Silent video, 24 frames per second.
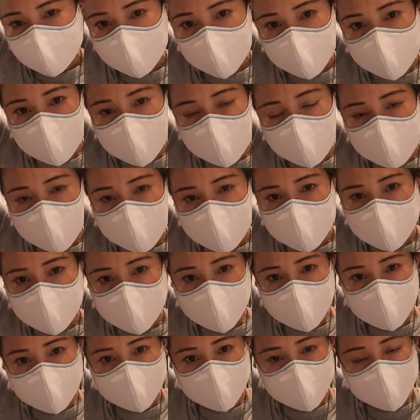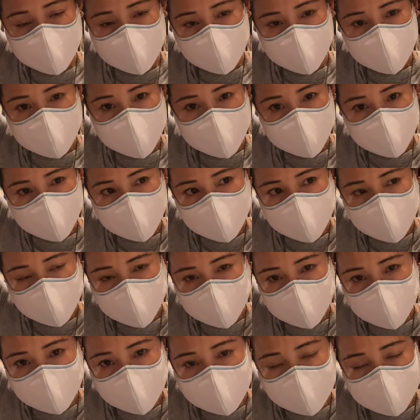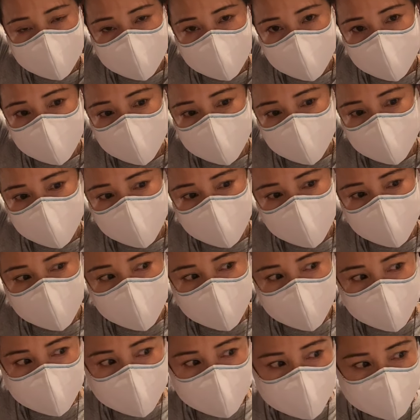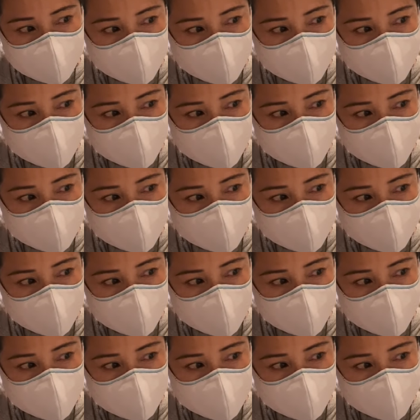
especially if you are wearing sunglasses or